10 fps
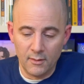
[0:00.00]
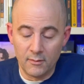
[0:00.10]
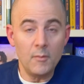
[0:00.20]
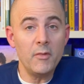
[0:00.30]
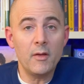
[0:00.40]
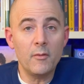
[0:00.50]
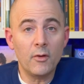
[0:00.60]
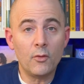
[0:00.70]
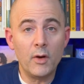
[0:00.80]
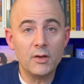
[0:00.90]
Some of them
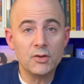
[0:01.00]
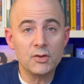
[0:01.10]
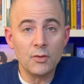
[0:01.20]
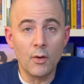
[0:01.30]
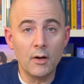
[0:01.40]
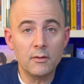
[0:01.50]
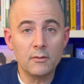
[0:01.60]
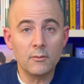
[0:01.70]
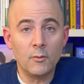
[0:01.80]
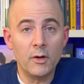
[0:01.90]
are quite short,
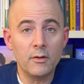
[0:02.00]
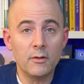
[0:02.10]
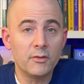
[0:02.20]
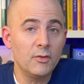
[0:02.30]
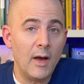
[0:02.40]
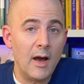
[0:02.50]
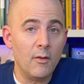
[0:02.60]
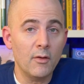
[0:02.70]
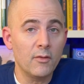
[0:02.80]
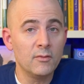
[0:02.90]
1 or 2
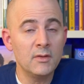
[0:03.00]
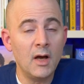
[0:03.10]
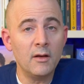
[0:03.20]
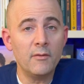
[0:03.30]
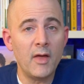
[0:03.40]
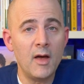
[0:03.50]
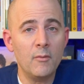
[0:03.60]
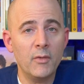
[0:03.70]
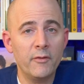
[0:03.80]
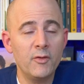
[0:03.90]
hours. None of
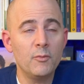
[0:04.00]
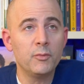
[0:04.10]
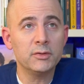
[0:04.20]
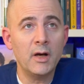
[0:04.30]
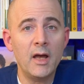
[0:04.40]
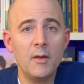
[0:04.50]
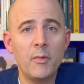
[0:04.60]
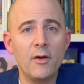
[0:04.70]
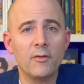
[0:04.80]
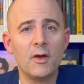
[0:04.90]
them, if you play
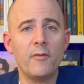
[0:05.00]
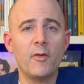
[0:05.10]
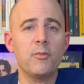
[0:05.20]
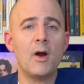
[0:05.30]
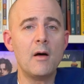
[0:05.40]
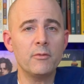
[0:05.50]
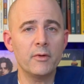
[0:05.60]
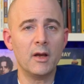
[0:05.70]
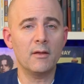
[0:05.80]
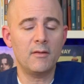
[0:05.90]
by yourself, are
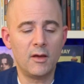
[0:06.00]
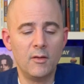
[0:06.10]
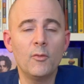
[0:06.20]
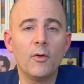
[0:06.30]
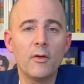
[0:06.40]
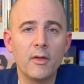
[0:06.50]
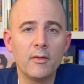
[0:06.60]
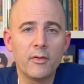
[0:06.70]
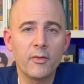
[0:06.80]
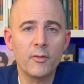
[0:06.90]
probably going to take you more
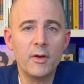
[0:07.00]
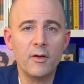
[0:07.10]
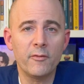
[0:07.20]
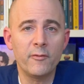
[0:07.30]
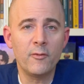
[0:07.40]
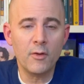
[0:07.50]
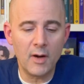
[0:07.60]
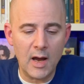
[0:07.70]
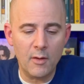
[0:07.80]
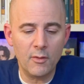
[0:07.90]
than 3 or
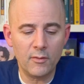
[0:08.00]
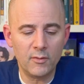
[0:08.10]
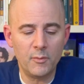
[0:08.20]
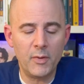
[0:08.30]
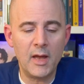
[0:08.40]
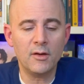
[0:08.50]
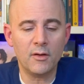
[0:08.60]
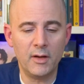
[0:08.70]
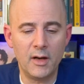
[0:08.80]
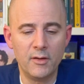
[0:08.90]
4 hours, depending
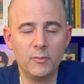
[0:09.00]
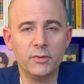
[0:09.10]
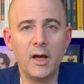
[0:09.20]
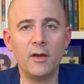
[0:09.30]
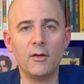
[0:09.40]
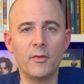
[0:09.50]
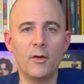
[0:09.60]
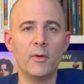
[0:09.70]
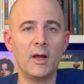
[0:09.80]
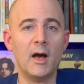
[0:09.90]
on how you play it.
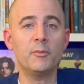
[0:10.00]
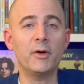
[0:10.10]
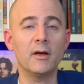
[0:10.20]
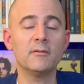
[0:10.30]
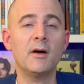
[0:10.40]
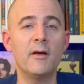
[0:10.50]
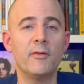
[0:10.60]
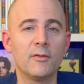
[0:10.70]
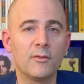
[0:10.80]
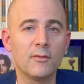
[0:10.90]
Although when I play it live
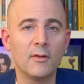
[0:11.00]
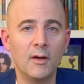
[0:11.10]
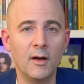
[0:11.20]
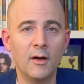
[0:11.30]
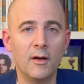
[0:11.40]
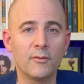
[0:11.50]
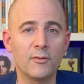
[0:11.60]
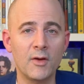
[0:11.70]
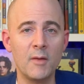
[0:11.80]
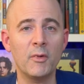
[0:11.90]
on
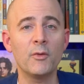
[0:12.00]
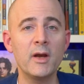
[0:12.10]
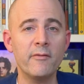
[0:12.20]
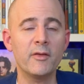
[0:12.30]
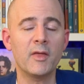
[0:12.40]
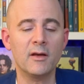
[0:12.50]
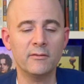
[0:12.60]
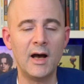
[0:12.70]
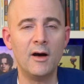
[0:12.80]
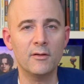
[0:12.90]
stream and read everything
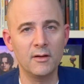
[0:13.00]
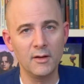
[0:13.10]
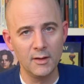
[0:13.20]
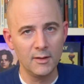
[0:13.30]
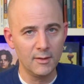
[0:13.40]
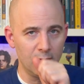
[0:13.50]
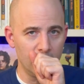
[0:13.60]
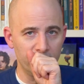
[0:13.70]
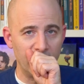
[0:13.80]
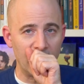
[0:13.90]
aloud,
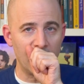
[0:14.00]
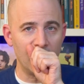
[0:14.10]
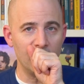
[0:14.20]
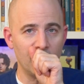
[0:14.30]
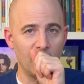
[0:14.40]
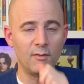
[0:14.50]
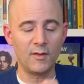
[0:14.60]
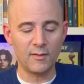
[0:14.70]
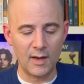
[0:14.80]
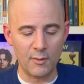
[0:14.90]
they get into the
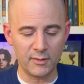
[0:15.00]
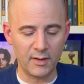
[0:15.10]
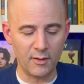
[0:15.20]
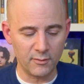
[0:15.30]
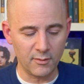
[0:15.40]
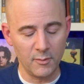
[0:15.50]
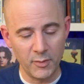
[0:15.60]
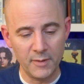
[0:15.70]
6-hour territory.